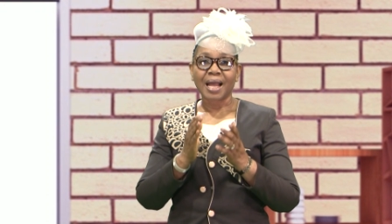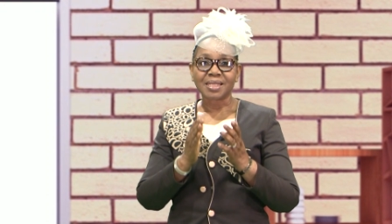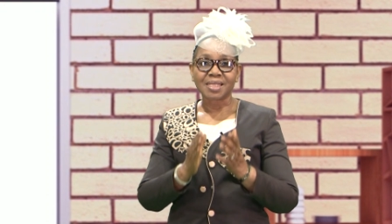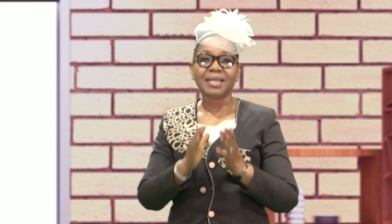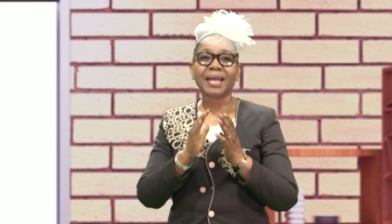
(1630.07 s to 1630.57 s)

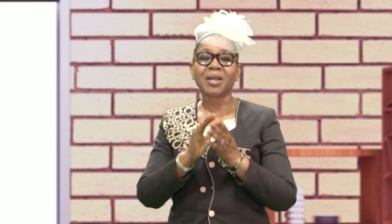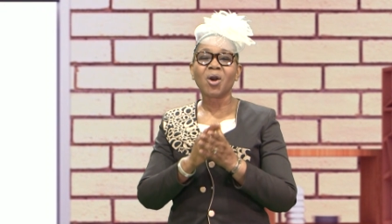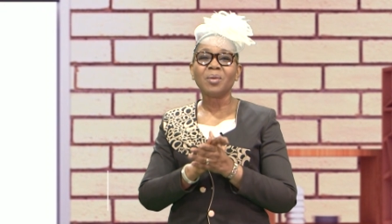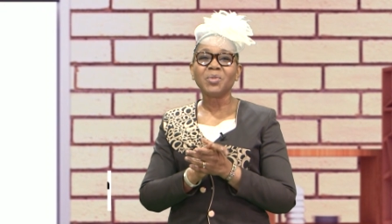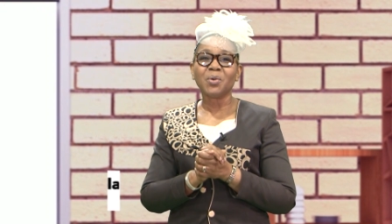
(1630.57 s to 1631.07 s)
Till I
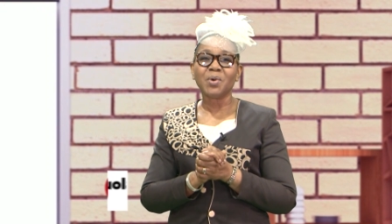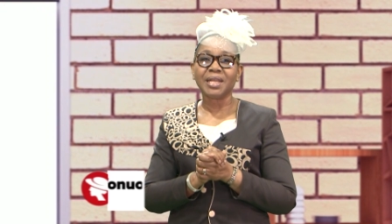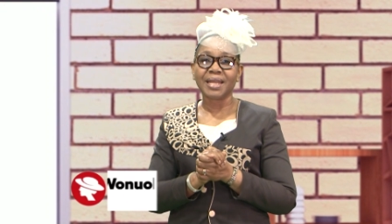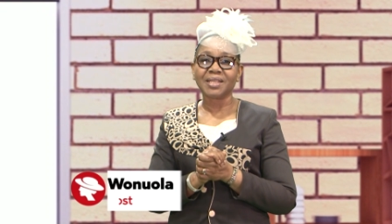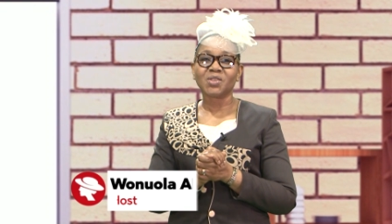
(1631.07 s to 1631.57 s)
come your way
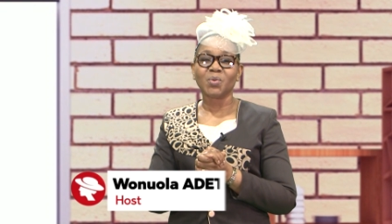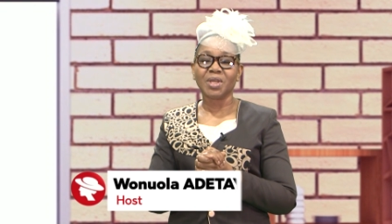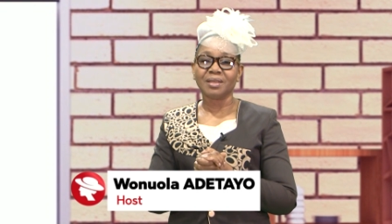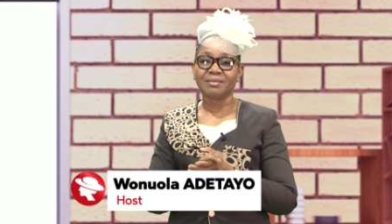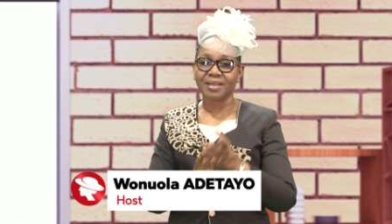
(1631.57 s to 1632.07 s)
next
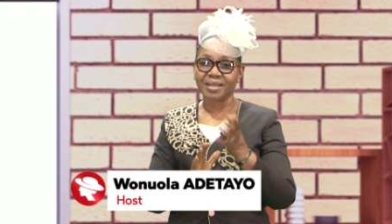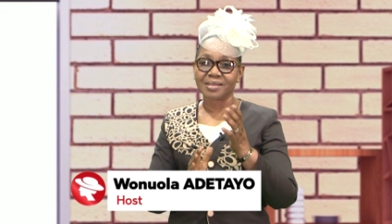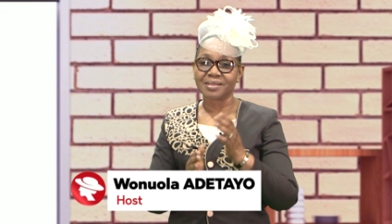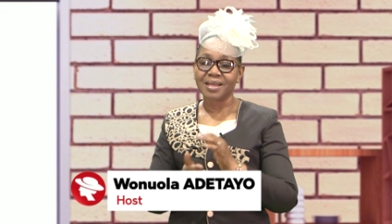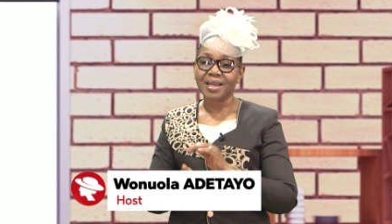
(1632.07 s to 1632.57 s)
week,
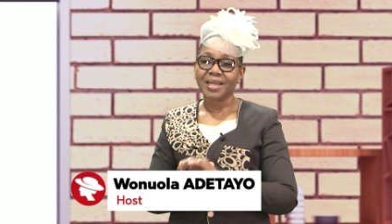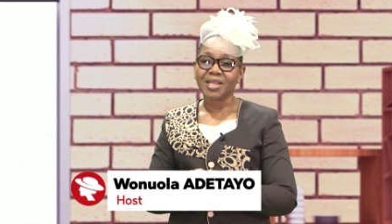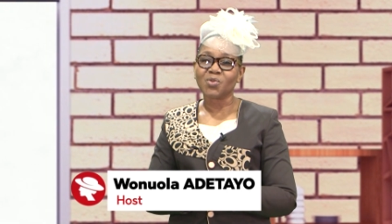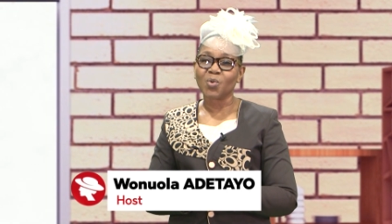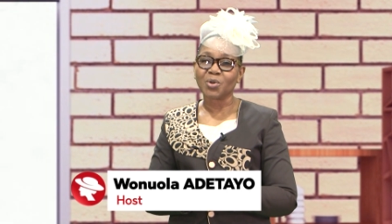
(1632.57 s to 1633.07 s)
this
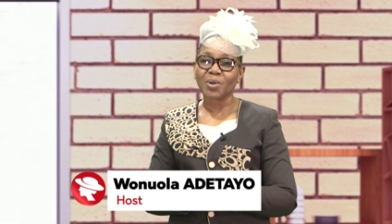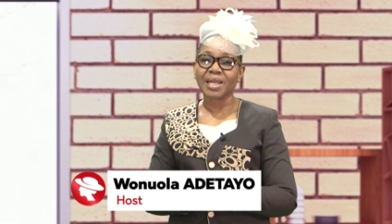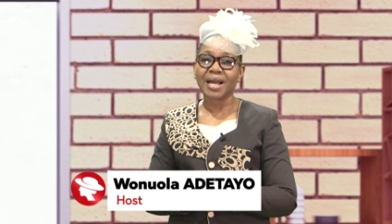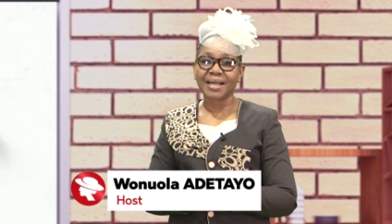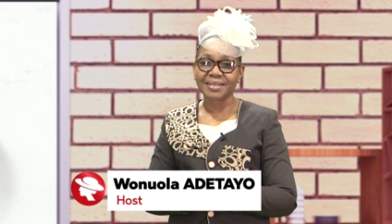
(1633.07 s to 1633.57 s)
is
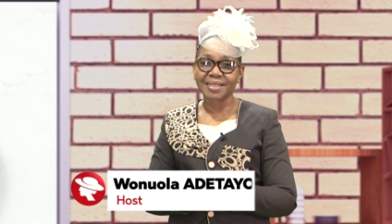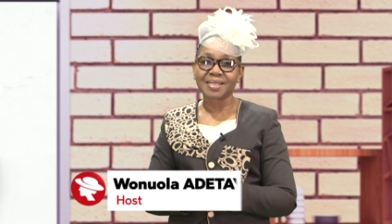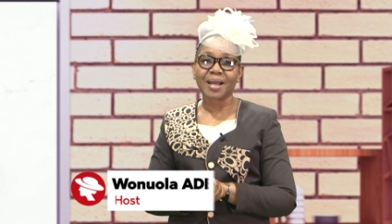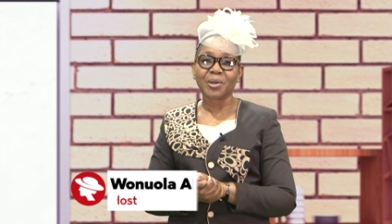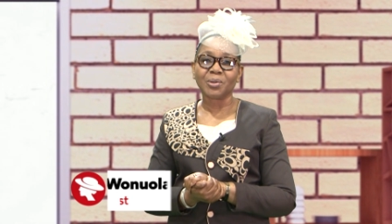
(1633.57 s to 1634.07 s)
Wonwala
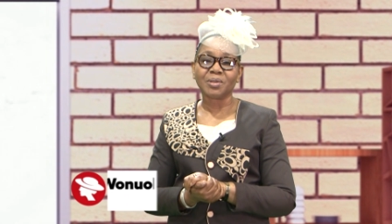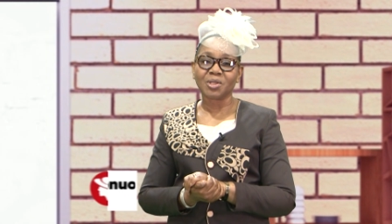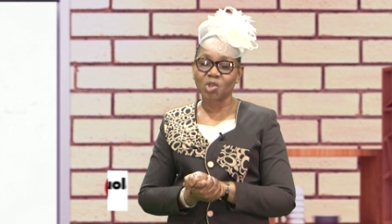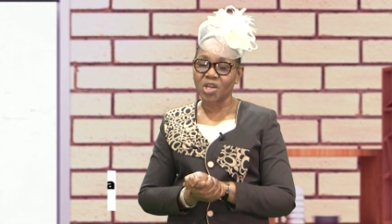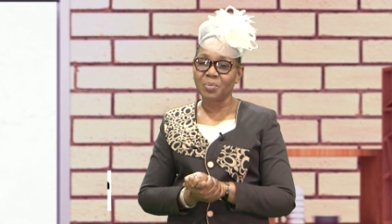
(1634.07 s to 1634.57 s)
Adetayo, the
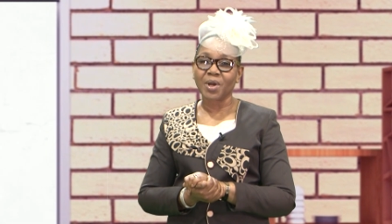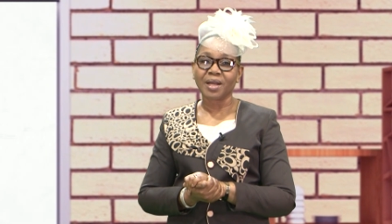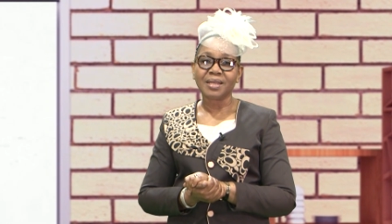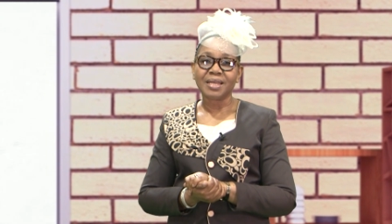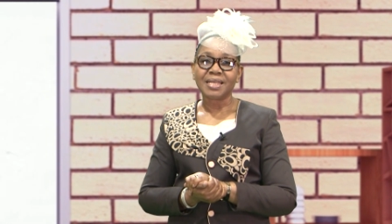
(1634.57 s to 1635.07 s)
Shaper,
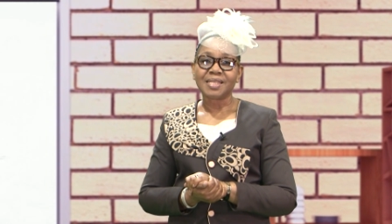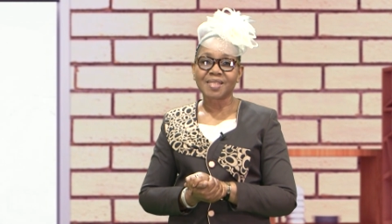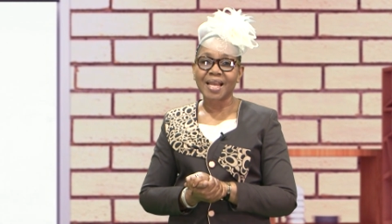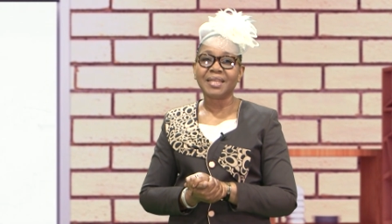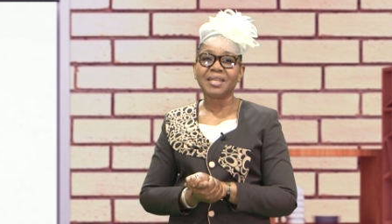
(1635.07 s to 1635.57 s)

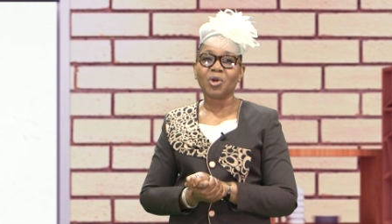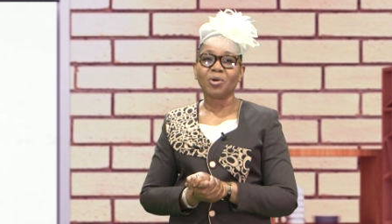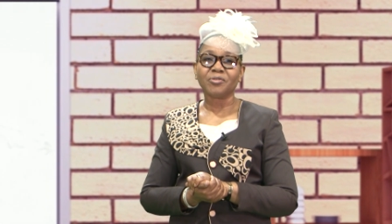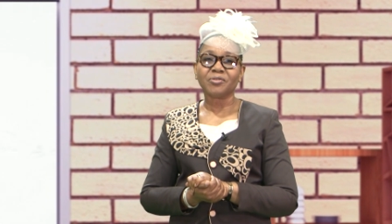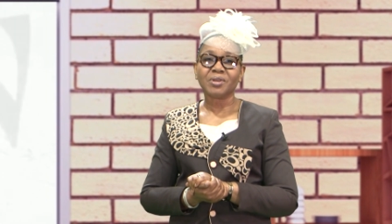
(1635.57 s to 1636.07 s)
signing
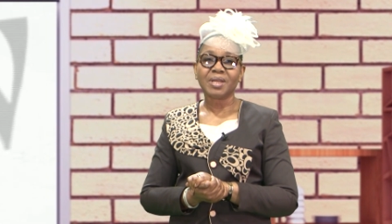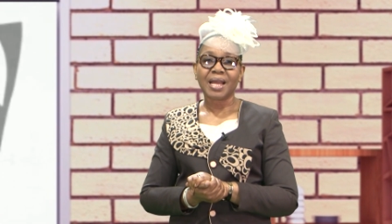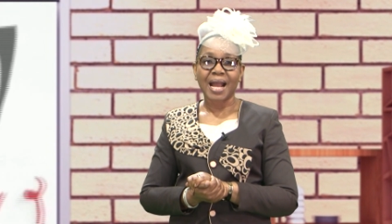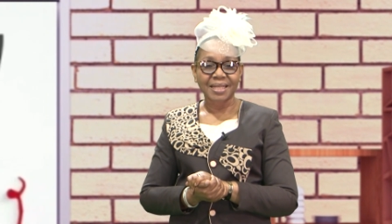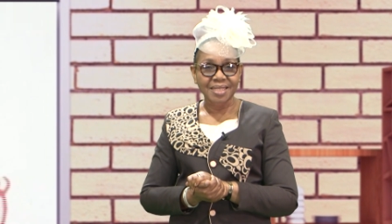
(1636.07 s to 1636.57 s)
off
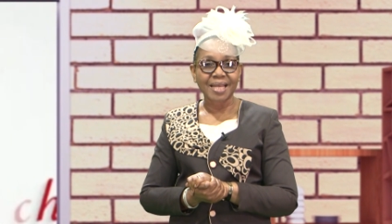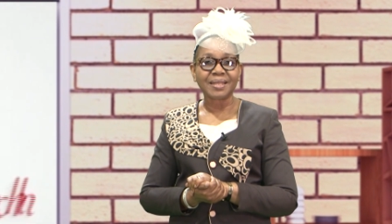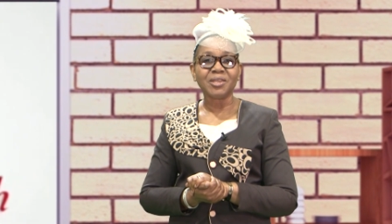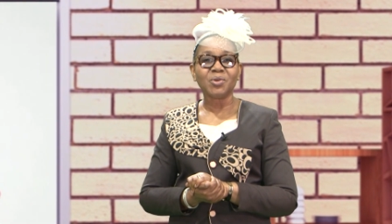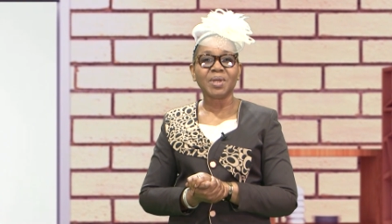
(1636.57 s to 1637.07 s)
and
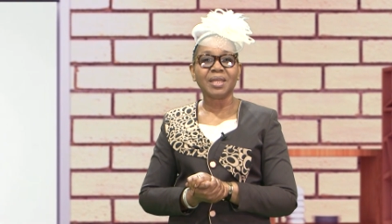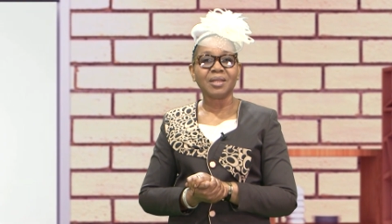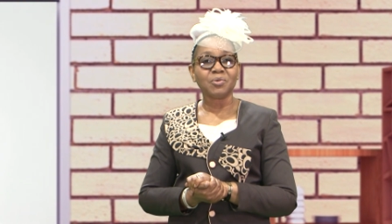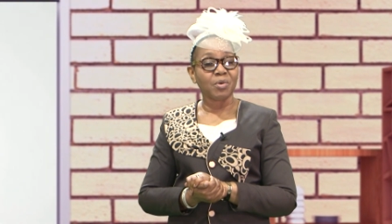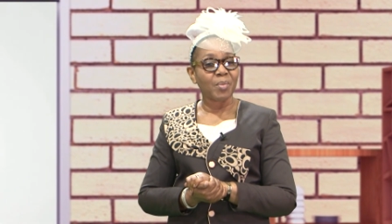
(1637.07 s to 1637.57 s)
telling you
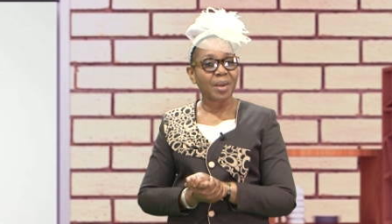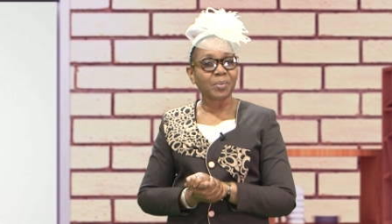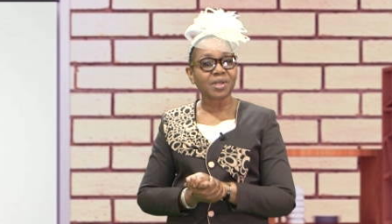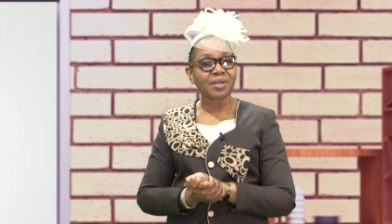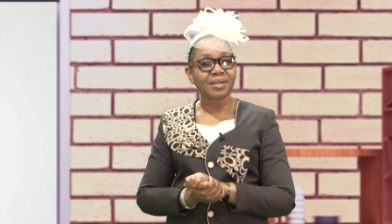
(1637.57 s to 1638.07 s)
again,
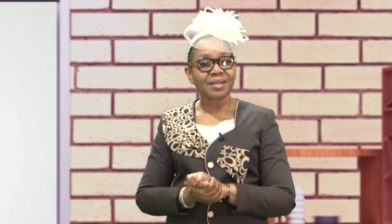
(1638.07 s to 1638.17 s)
remember,